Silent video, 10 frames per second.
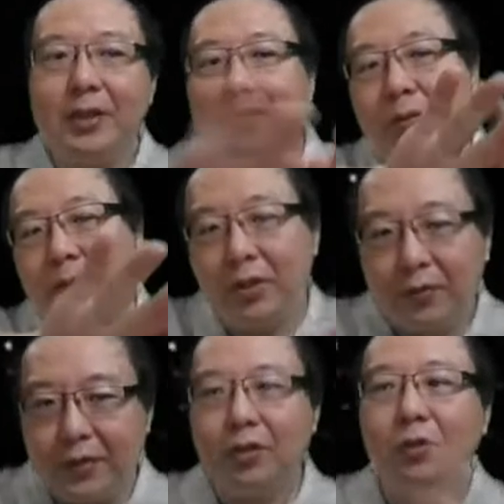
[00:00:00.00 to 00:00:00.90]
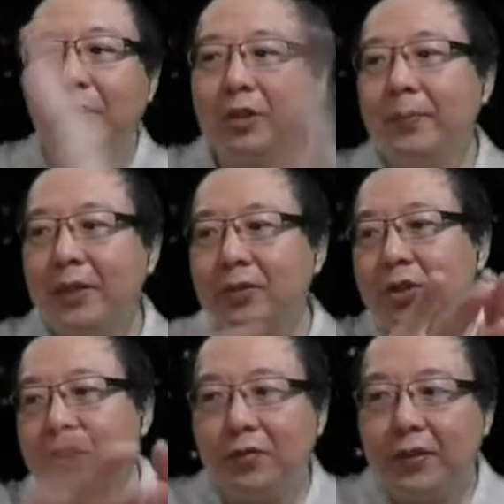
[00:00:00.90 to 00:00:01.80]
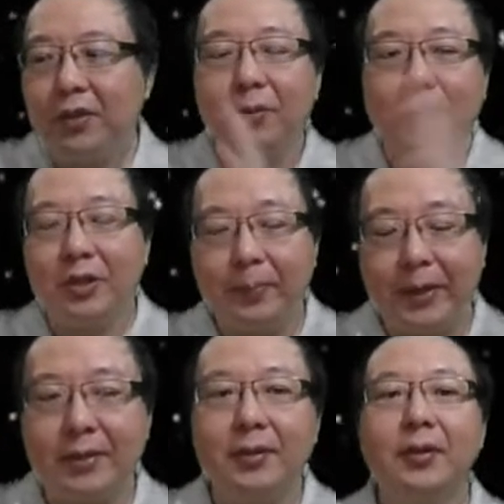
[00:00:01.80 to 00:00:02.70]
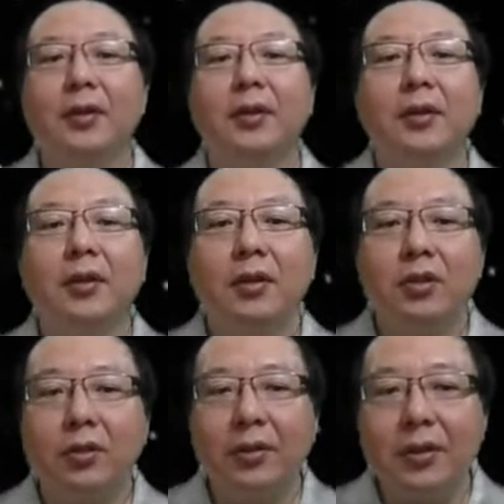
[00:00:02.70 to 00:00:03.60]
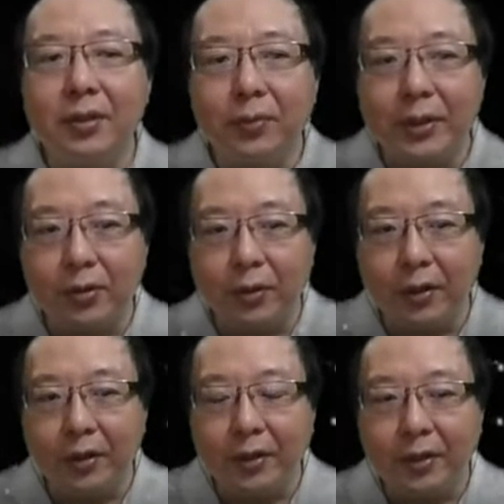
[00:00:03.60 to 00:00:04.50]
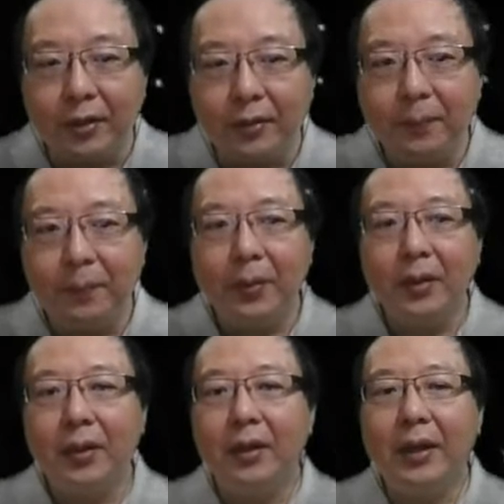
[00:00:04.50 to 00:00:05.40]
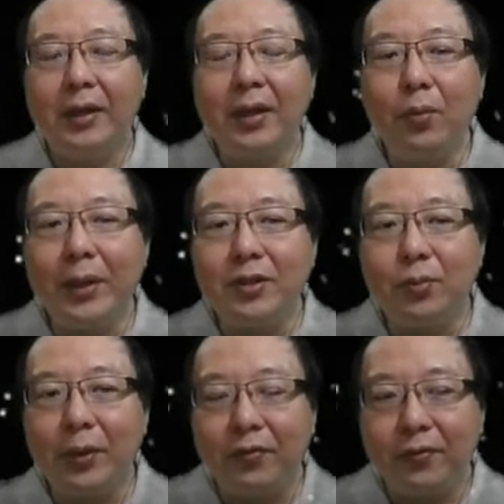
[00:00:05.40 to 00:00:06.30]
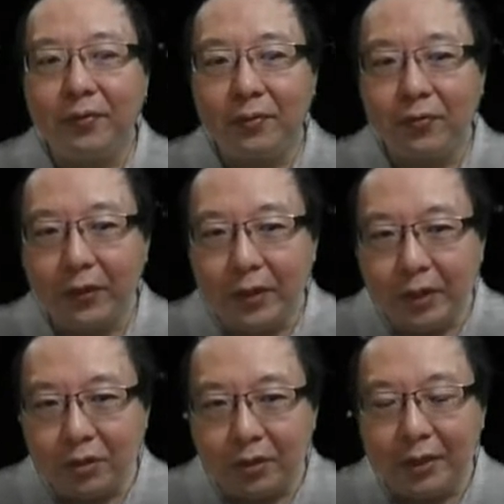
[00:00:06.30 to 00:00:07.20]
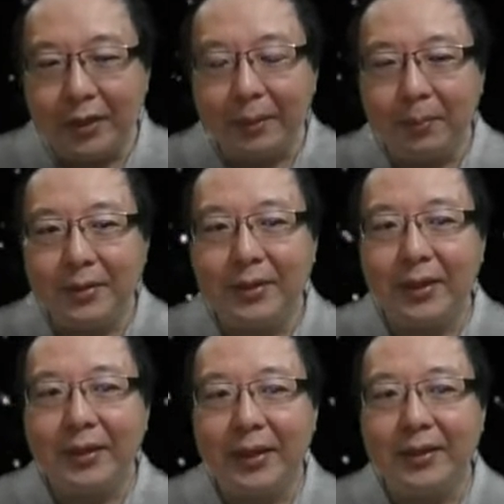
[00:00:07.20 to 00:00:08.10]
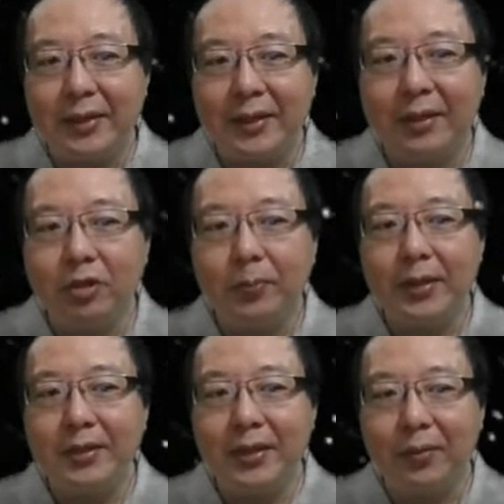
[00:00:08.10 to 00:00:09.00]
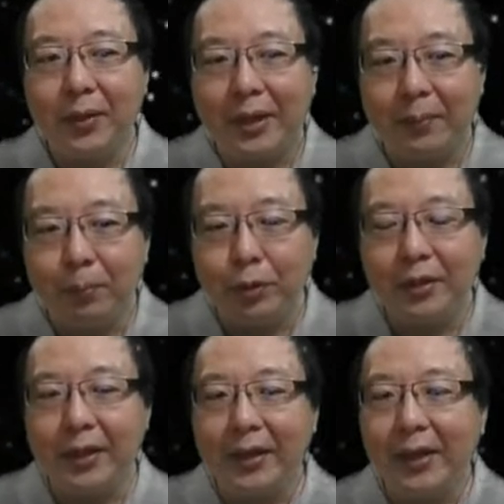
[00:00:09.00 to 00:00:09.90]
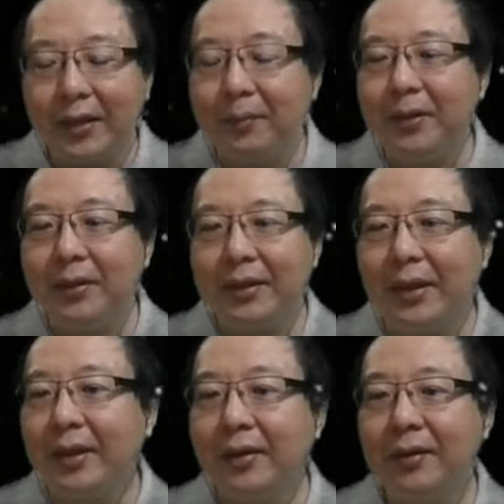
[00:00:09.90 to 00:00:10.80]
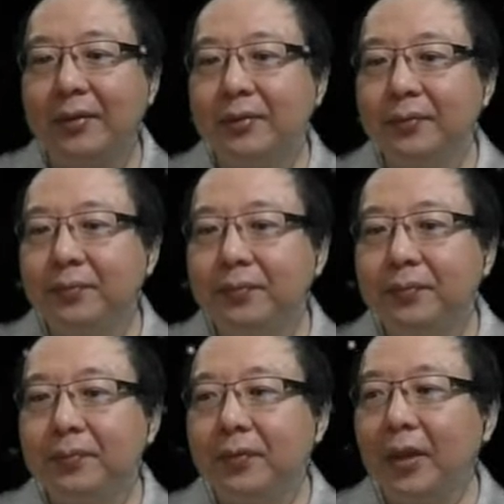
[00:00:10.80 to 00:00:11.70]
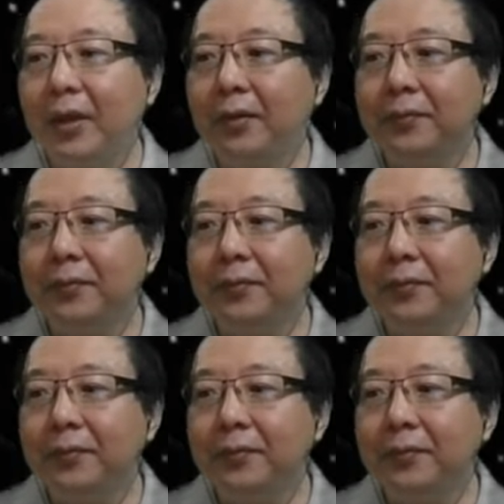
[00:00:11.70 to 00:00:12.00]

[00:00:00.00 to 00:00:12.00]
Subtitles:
So we shift it to make space. We shift it to make space. So this is what's going on here. And then once we've finished already, that means that there is enough space and we can put that element there. Okay.